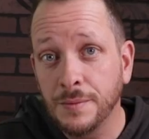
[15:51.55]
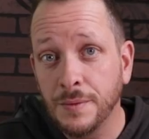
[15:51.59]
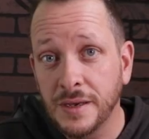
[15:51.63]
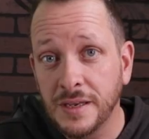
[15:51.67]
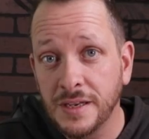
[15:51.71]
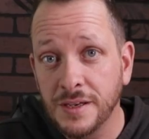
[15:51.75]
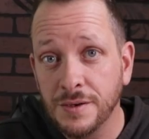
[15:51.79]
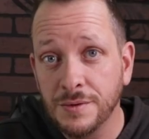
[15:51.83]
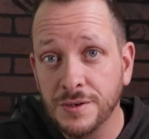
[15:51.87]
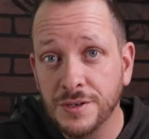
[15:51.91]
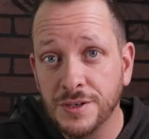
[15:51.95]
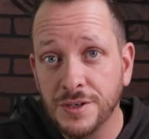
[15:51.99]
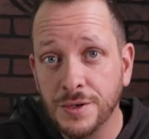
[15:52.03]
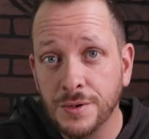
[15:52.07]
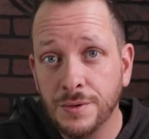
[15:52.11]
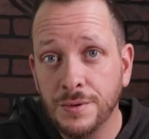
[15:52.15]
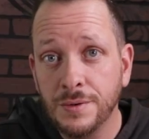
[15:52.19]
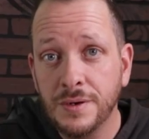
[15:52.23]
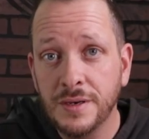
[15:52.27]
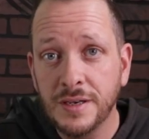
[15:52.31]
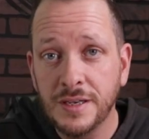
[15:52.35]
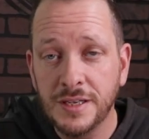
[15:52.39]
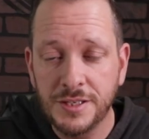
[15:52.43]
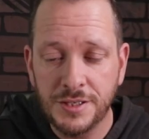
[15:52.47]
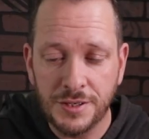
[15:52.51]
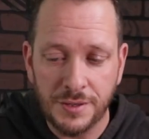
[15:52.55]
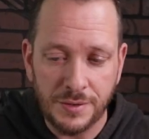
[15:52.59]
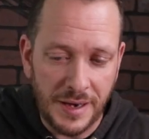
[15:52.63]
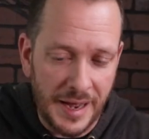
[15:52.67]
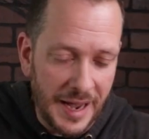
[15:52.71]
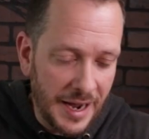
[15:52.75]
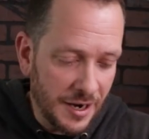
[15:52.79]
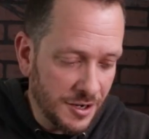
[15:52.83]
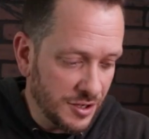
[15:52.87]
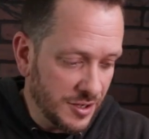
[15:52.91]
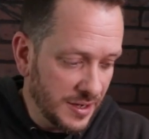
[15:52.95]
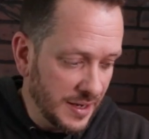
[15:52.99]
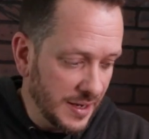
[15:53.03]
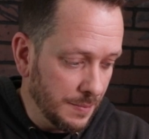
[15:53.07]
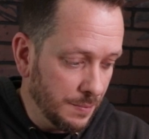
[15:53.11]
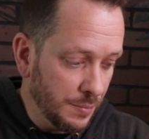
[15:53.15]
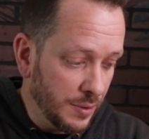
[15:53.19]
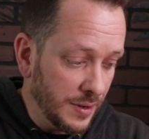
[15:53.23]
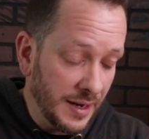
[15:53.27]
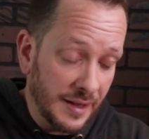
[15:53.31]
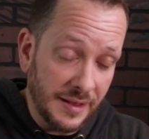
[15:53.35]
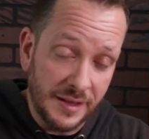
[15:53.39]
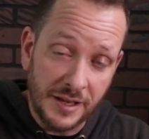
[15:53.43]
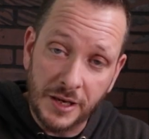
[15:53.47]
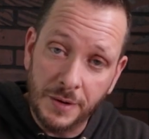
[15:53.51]
what you would do is you'd actually
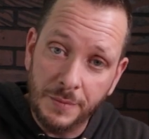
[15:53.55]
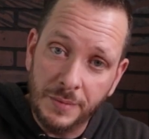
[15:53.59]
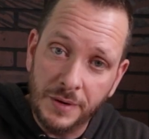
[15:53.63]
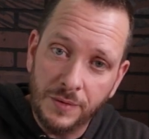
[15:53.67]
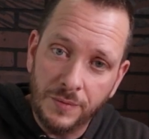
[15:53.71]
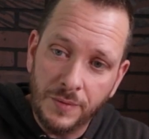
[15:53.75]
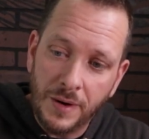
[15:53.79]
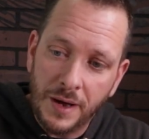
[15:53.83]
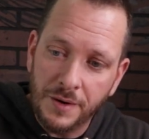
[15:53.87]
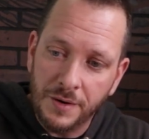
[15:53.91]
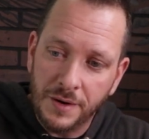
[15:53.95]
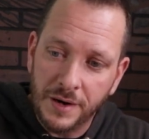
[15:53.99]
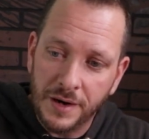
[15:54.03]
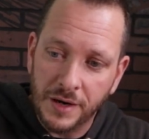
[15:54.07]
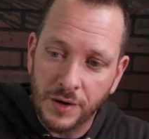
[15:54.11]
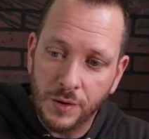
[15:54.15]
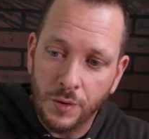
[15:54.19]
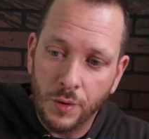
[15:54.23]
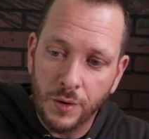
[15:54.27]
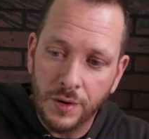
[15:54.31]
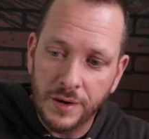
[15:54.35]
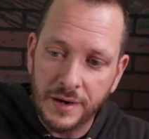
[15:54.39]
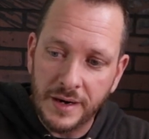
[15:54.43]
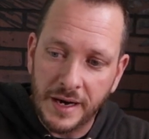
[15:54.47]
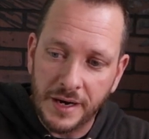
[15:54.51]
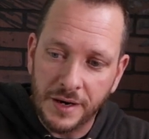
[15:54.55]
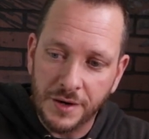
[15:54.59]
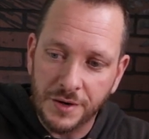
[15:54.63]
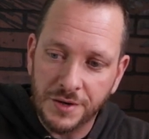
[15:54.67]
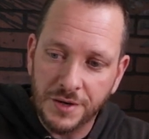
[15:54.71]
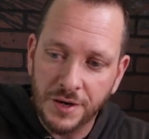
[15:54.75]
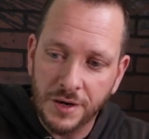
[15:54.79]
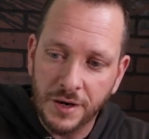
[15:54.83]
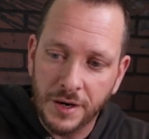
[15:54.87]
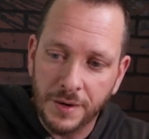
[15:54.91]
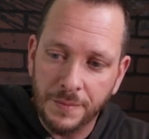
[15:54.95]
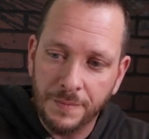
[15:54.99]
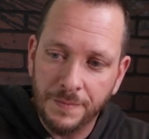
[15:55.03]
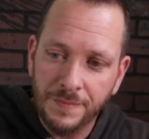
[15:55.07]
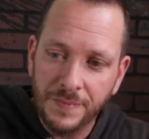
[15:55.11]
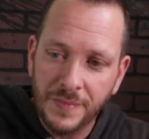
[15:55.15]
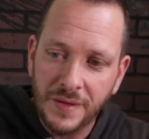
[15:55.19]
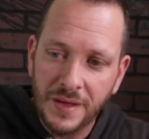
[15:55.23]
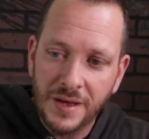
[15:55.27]
put a little bit of rudder in and coordinate your turn.